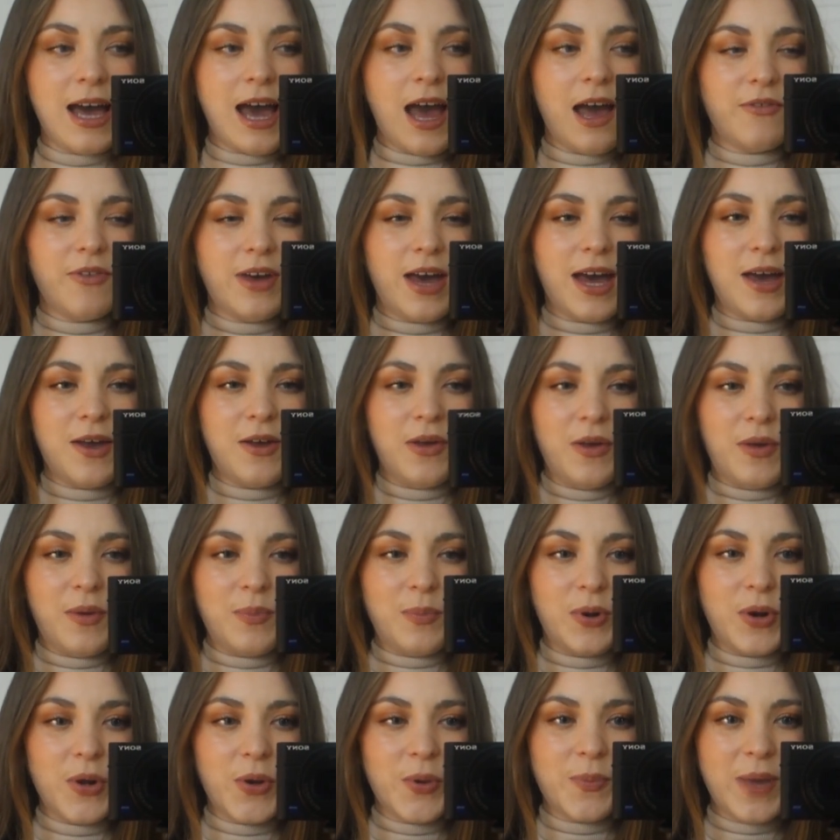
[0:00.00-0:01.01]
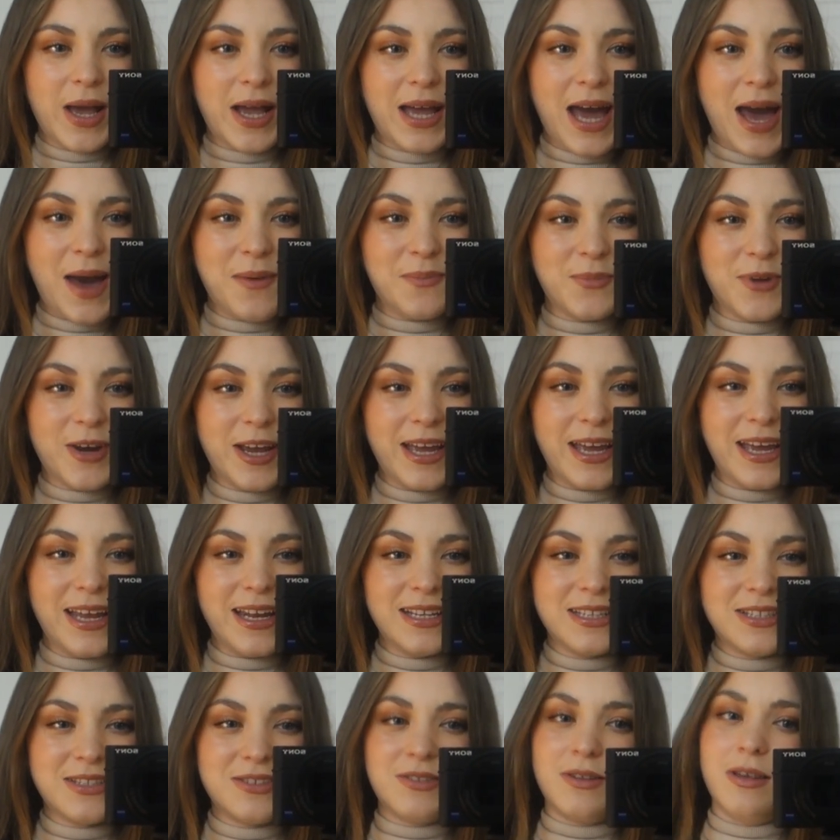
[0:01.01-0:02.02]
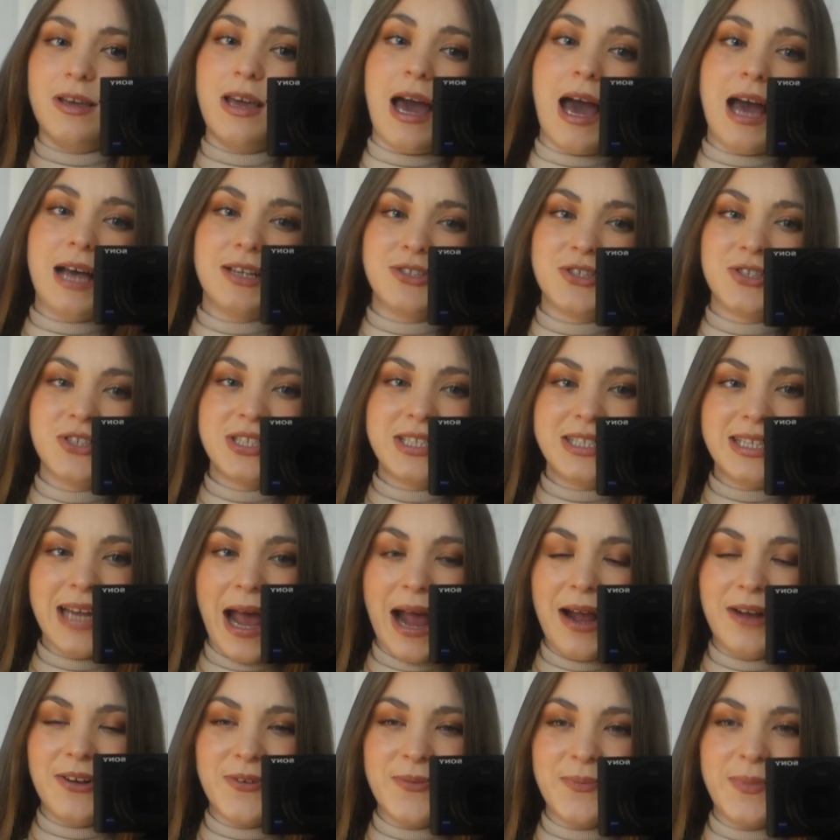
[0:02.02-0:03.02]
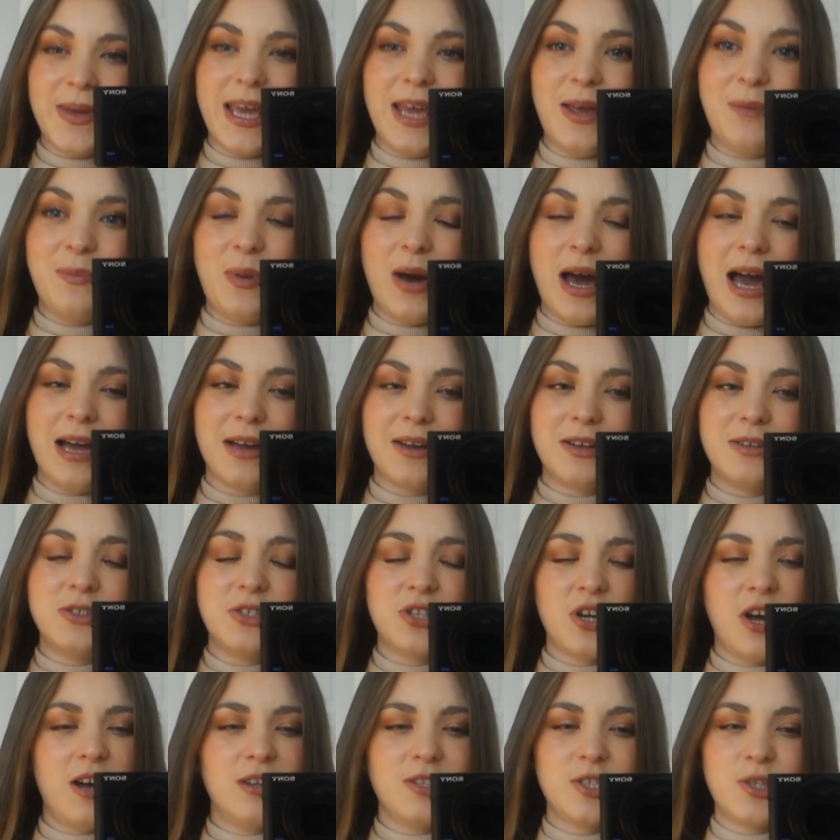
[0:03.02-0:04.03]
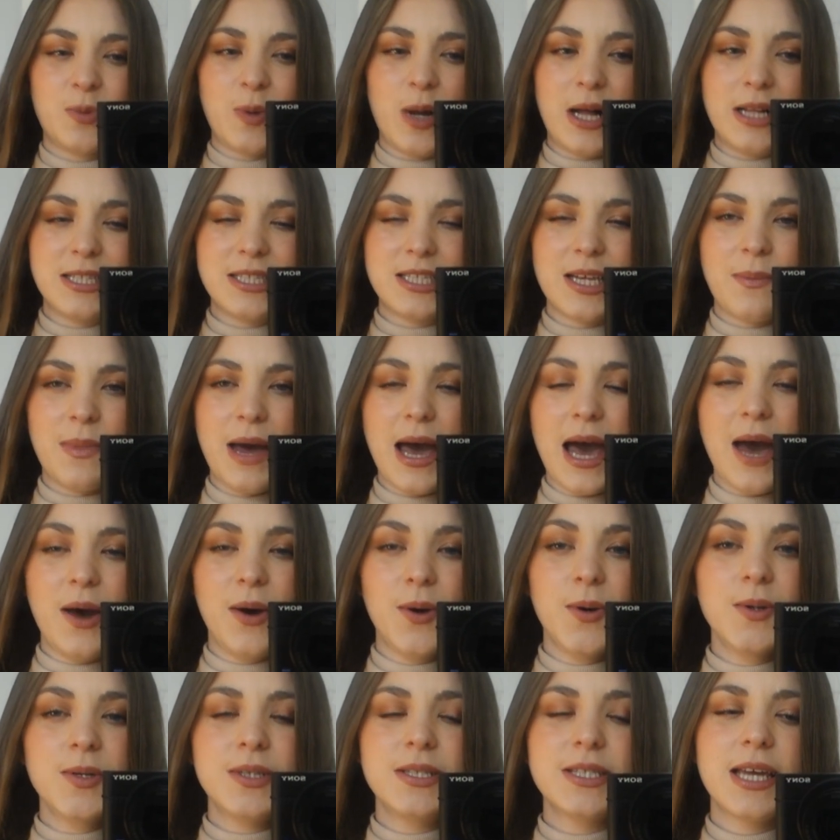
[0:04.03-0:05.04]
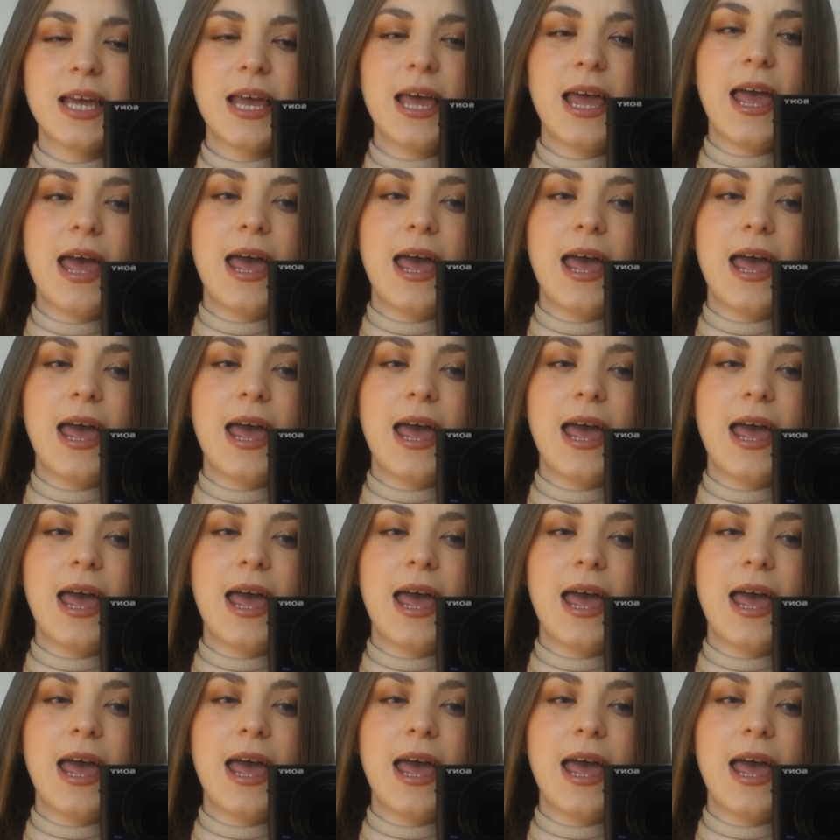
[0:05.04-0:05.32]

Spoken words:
have had to plug my camera in, it has just died on me, but I can charge it whilst I'm out.